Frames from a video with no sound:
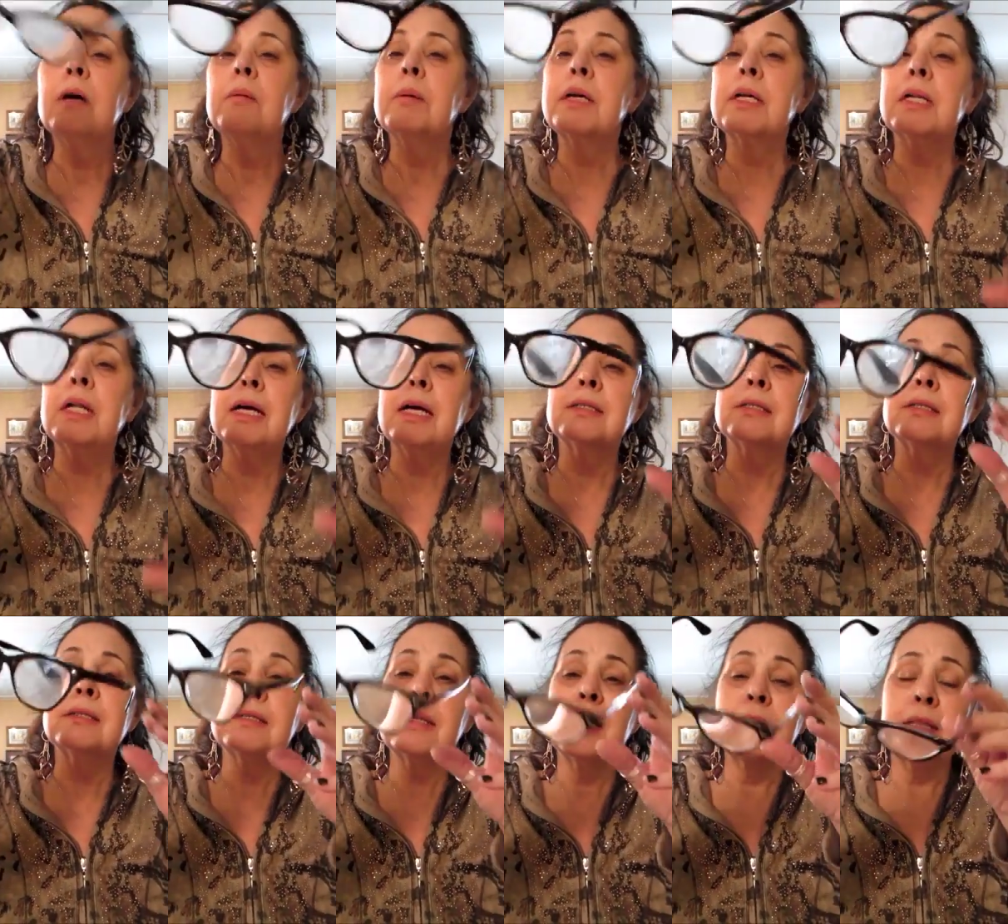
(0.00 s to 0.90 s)
My
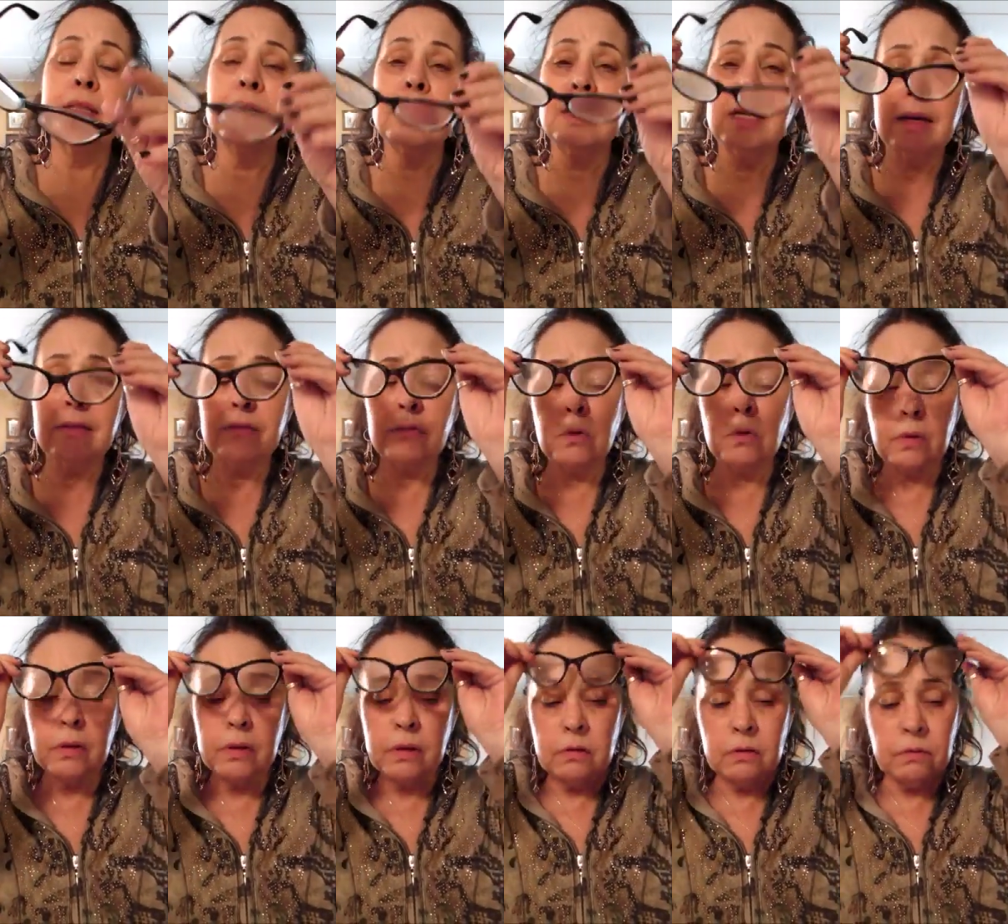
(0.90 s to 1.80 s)
glasses, I think, have
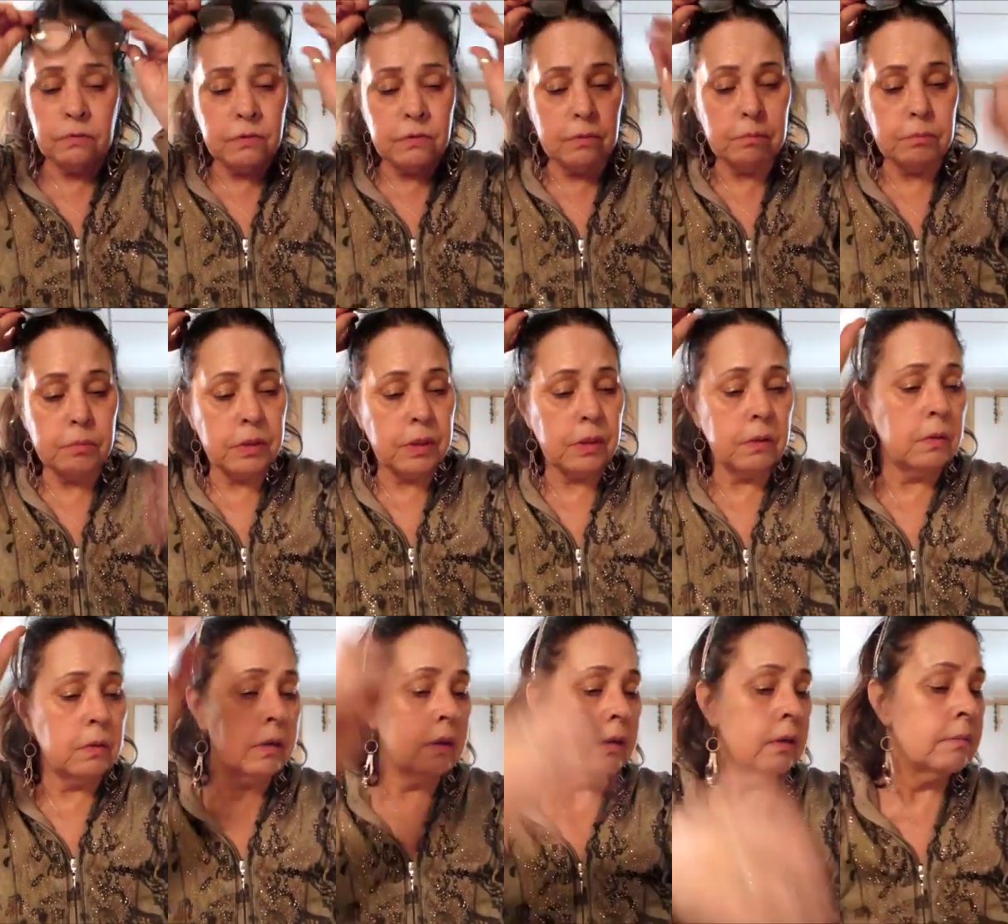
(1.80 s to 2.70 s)
oil from putting
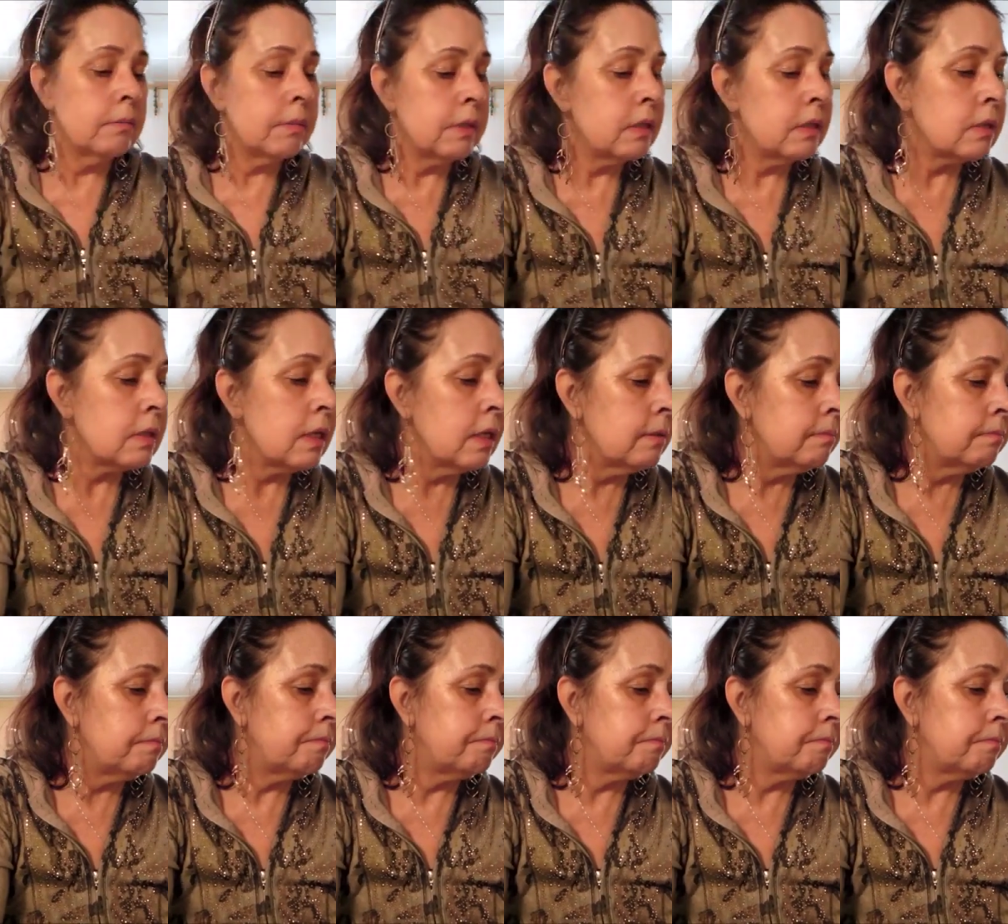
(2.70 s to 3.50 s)
oil on my skin.